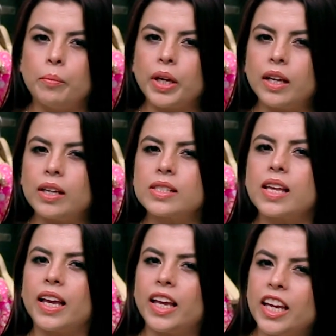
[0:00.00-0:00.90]
because
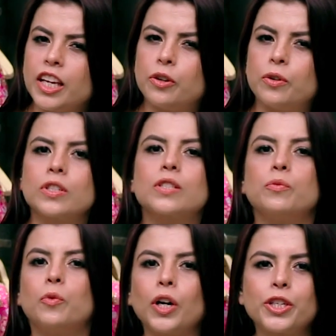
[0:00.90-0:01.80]
he knows
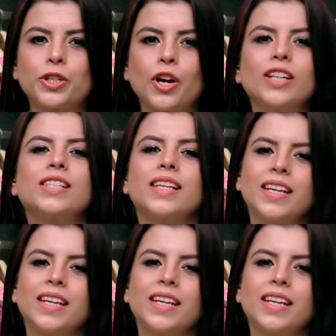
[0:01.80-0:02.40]
what shots